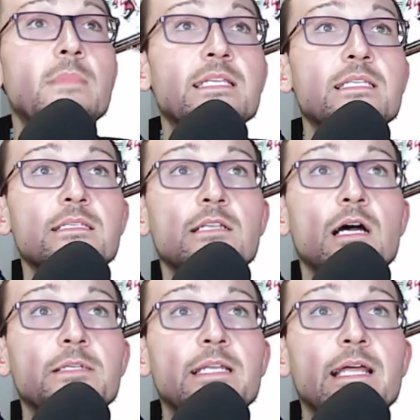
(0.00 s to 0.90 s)
As his
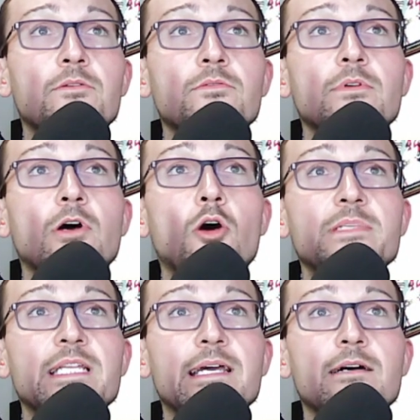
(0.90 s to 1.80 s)
adopted
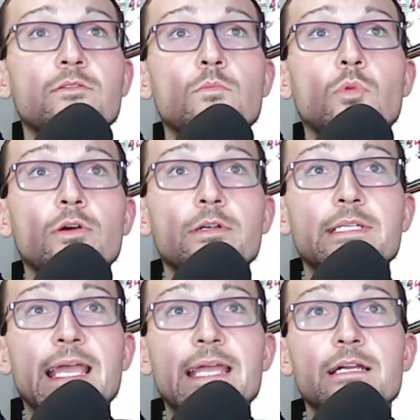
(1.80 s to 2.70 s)
hometown
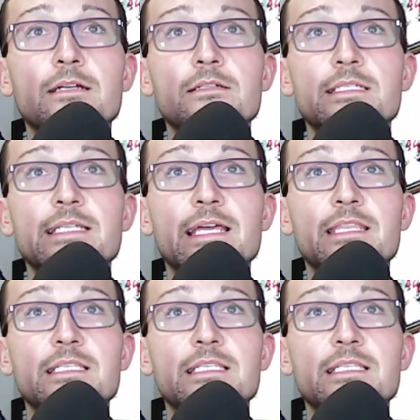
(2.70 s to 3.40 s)
mourned Hank Aaron's death,